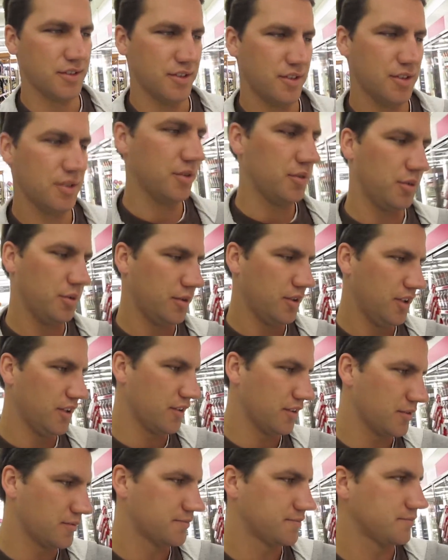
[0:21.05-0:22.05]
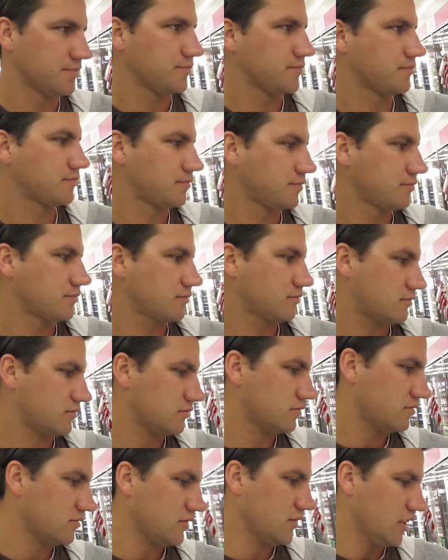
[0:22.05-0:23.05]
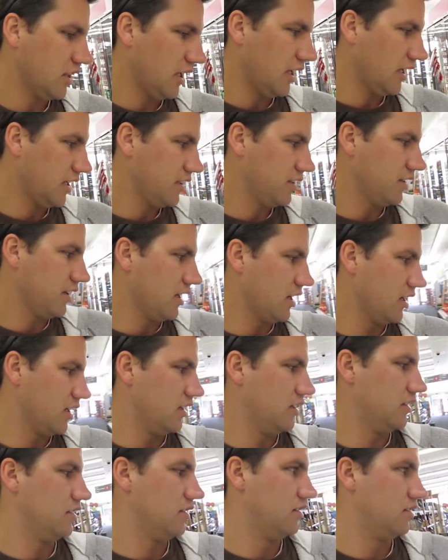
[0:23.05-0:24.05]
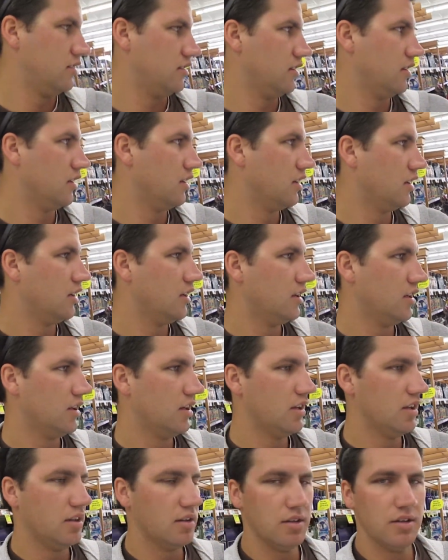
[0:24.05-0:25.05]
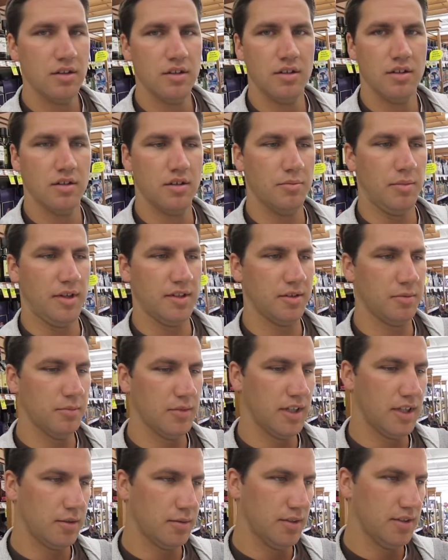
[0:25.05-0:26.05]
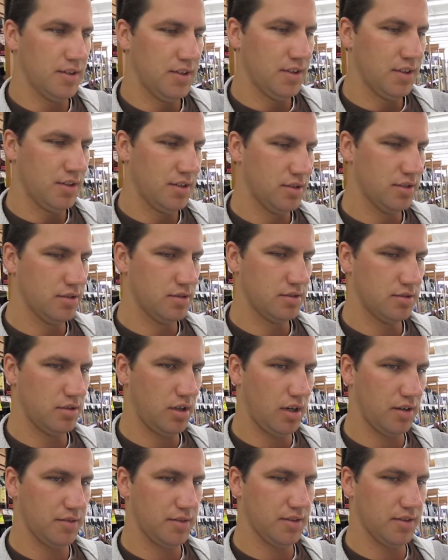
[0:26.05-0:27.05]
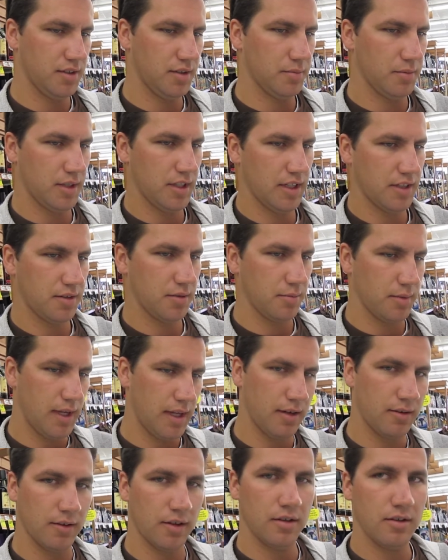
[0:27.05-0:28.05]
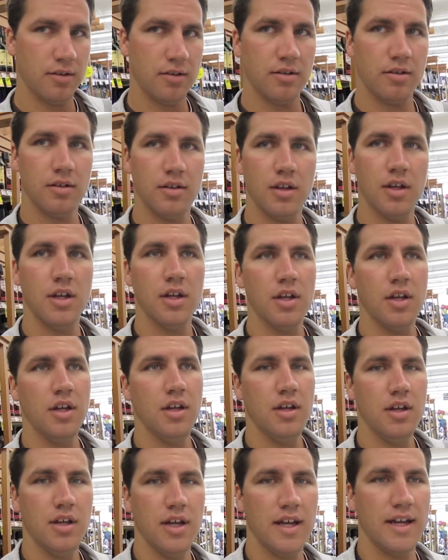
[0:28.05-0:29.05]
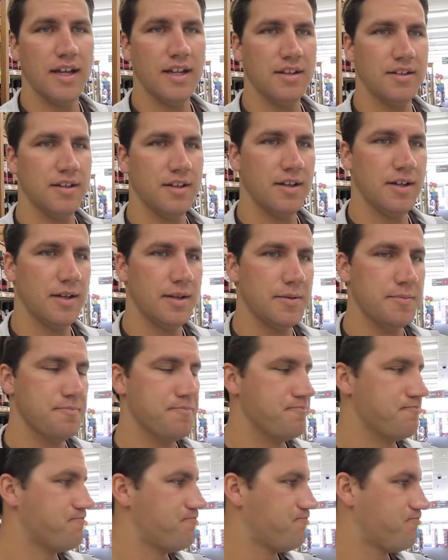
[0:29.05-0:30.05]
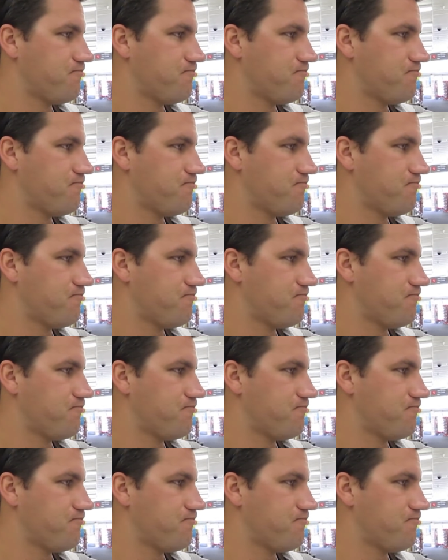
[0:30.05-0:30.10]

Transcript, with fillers: I just don't know what it is. And uh, I'm going to buy some liquids. Obviously, I'm going to get some Gatorade and um,